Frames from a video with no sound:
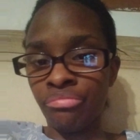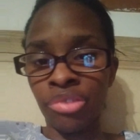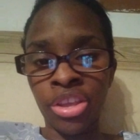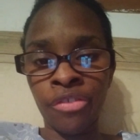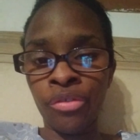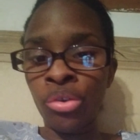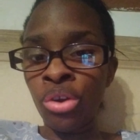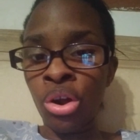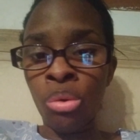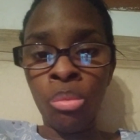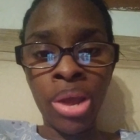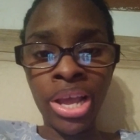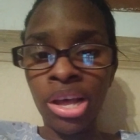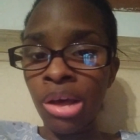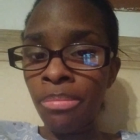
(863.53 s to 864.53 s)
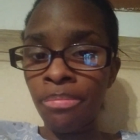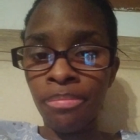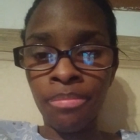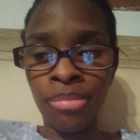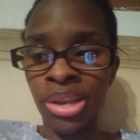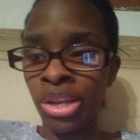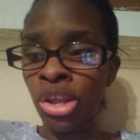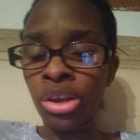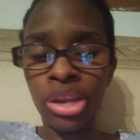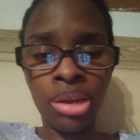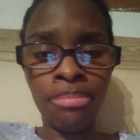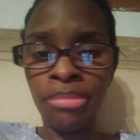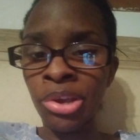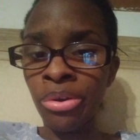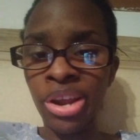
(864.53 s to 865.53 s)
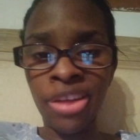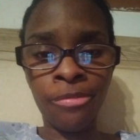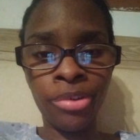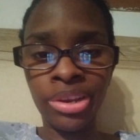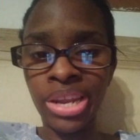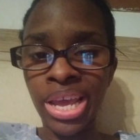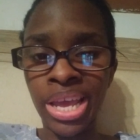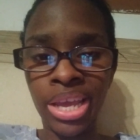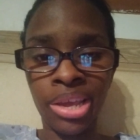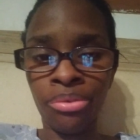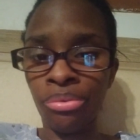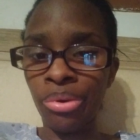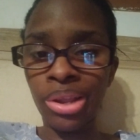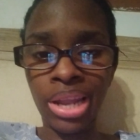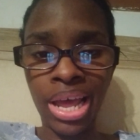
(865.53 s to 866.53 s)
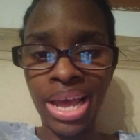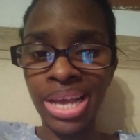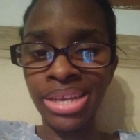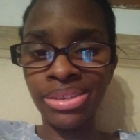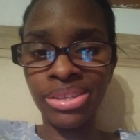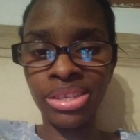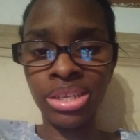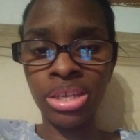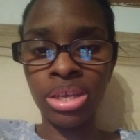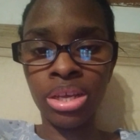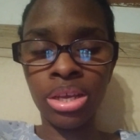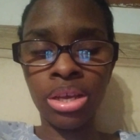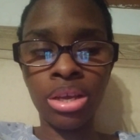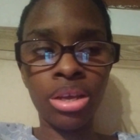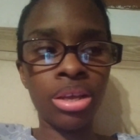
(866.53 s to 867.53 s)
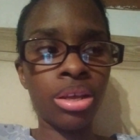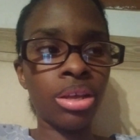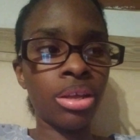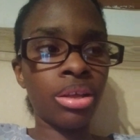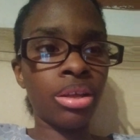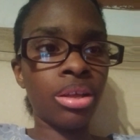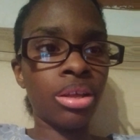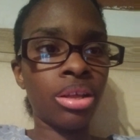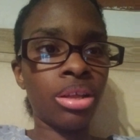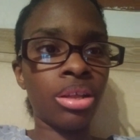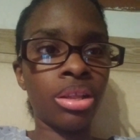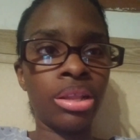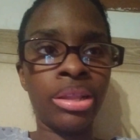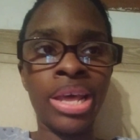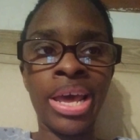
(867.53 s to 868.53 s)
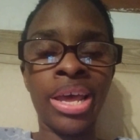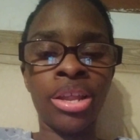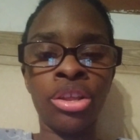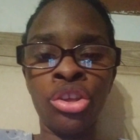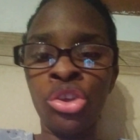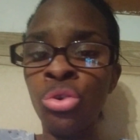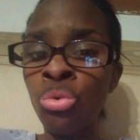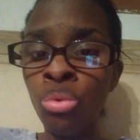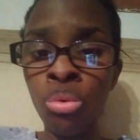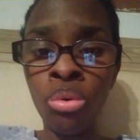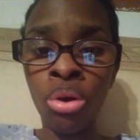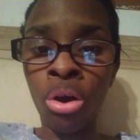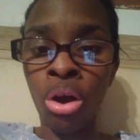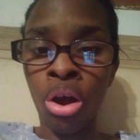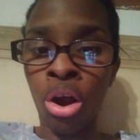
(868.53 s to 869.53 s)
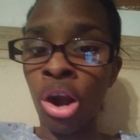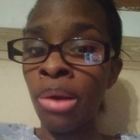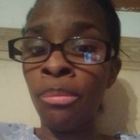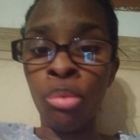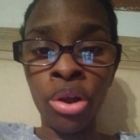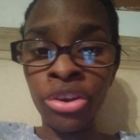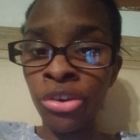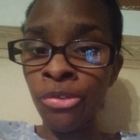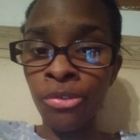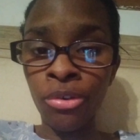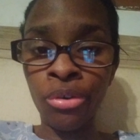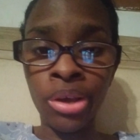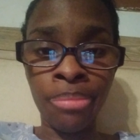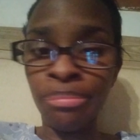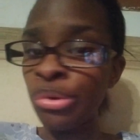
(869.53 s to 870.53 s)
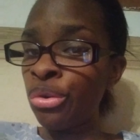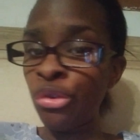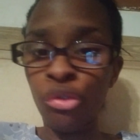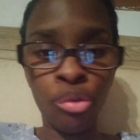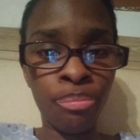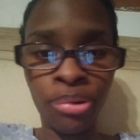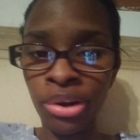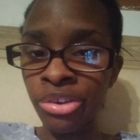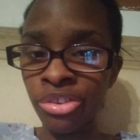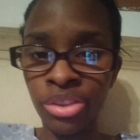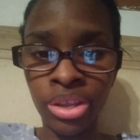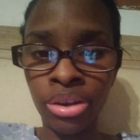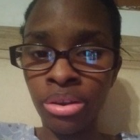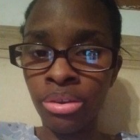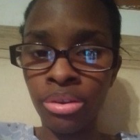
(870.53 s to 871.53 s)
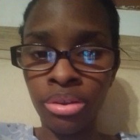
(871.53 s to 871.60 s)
If you don't wake up and look in the mirror every day and realize that you are a wonderful and beautiful person